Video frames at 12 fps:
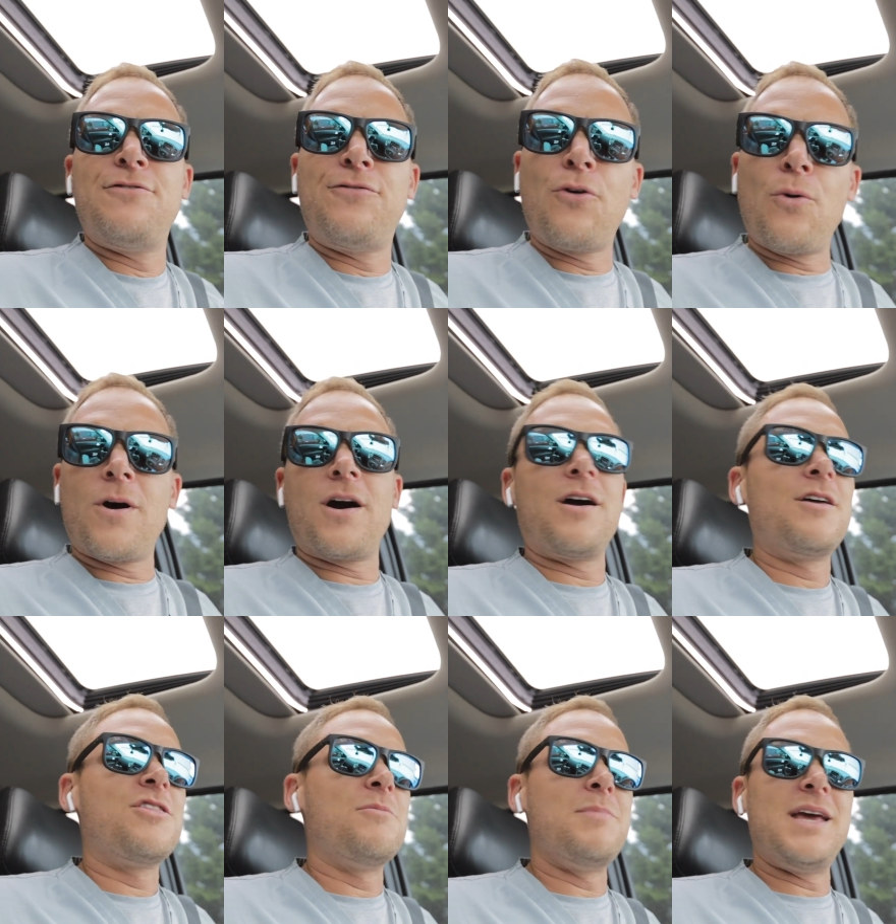for
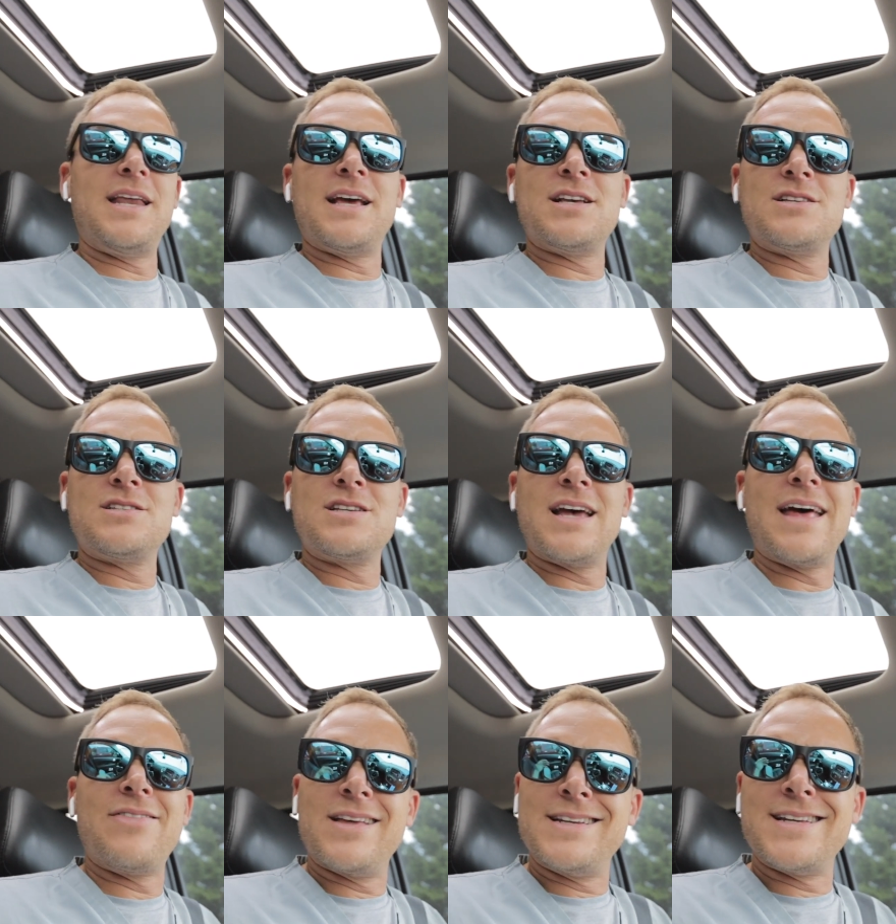the meetings
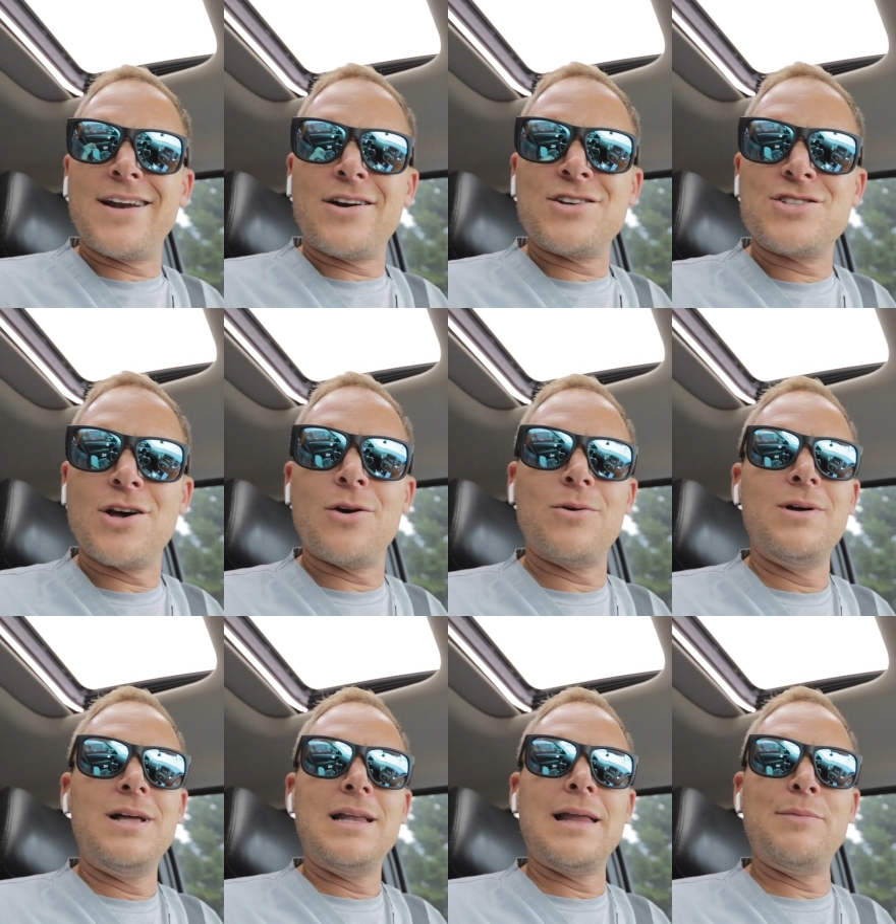and the dinner, so
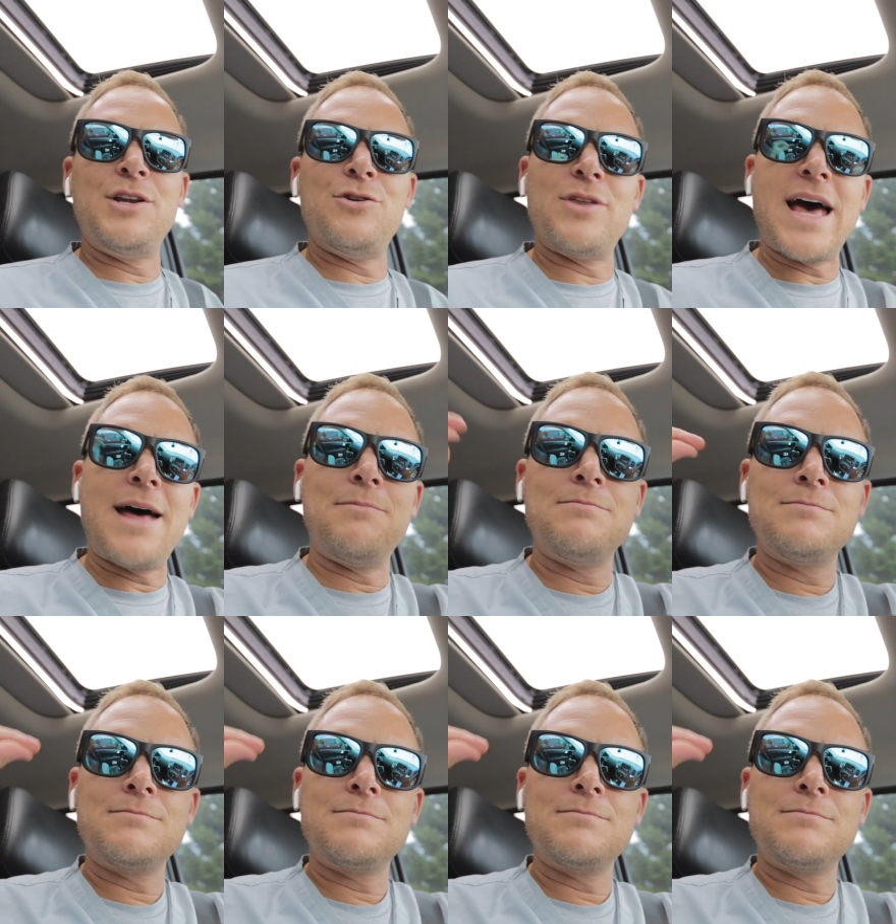let me do that.